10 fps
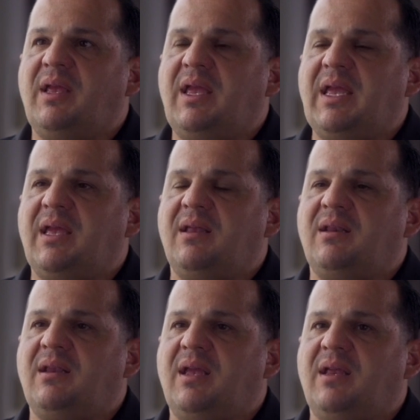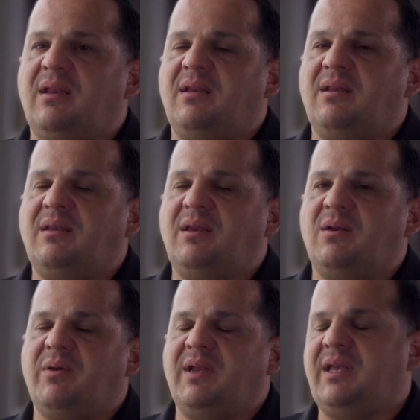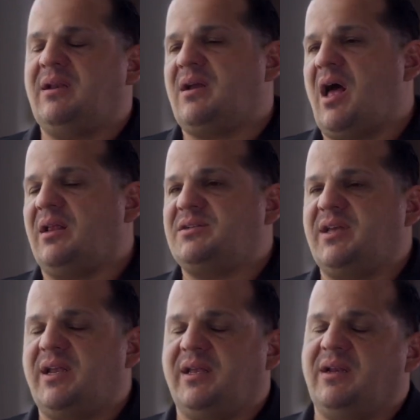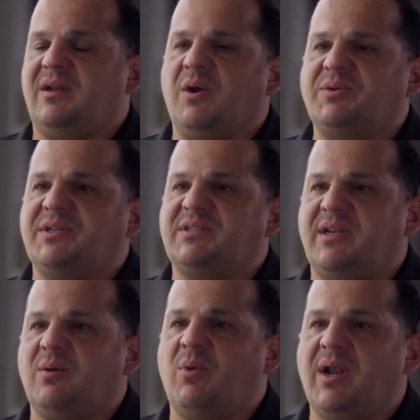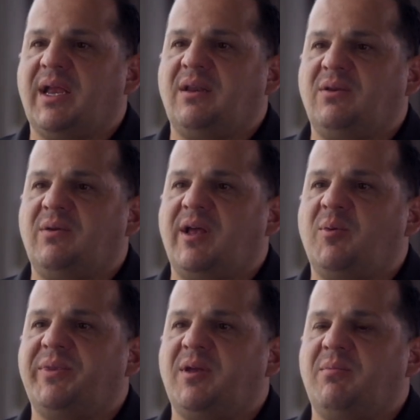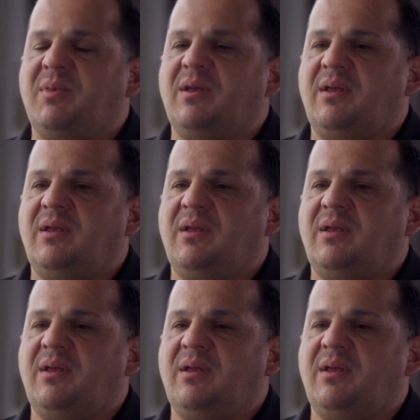and in a college setting and in a coaching setting, what I can do to help them